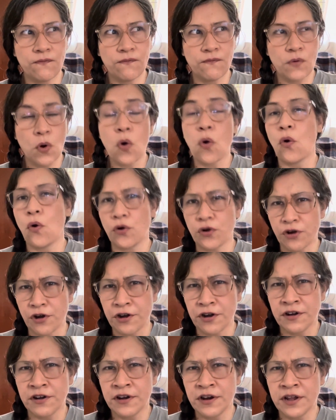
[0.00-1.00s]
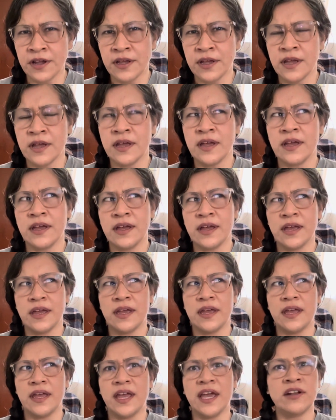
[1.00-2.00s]
horror.
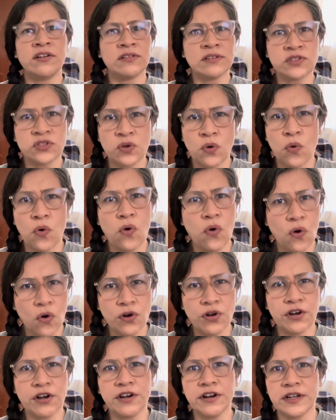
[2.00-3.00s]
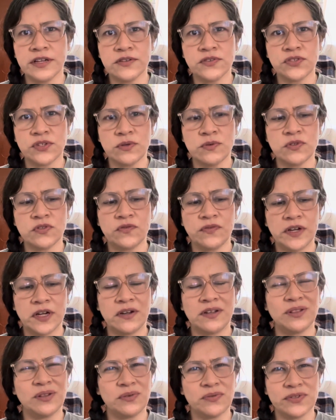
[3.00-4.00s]
And also, horror is used
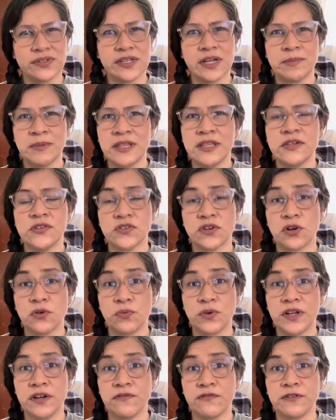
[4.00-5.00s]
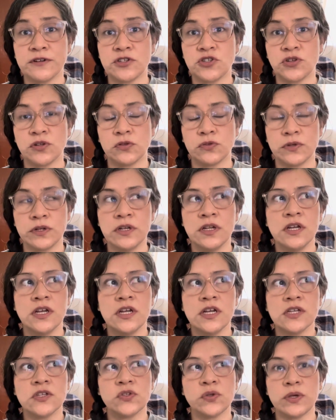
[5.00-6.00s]
very loosely. I mean, these are written for children,
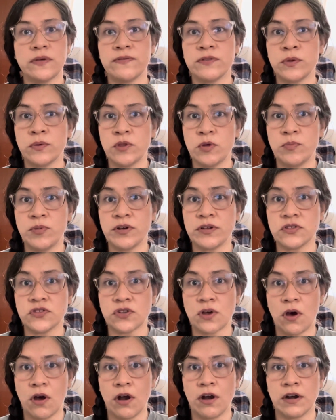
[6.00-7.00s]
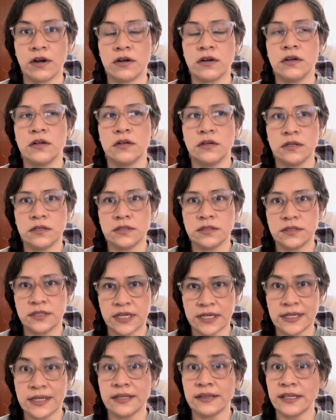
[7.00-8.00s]
so even though the books are
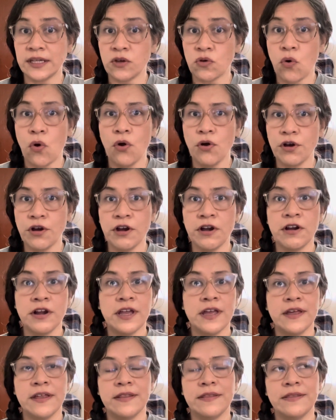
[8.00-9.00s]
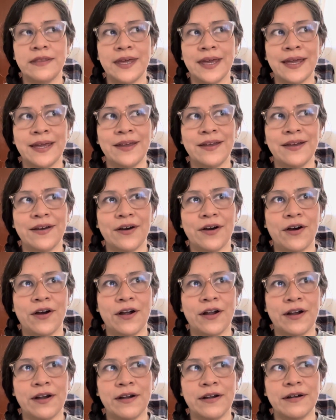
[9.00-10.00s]
technically horror, they
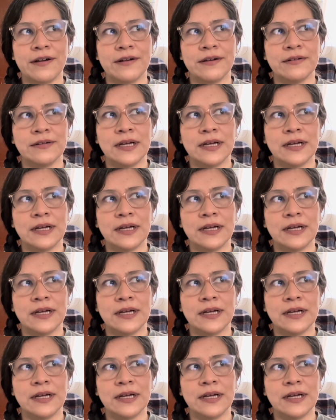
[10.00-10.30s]
are